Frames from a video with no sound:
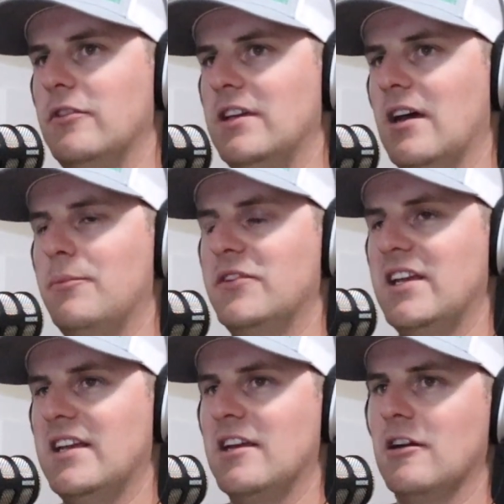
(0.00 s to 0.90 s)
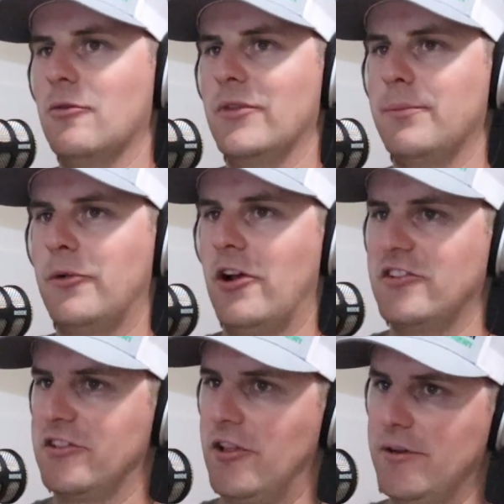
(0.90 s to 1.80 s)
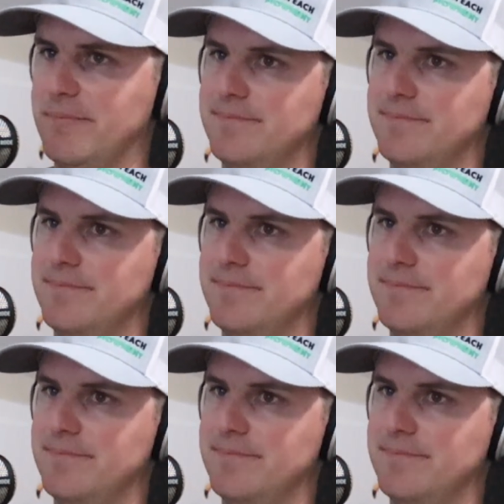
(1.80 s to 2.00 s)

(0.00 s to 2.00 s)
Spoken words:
the update here with the Project Lawn.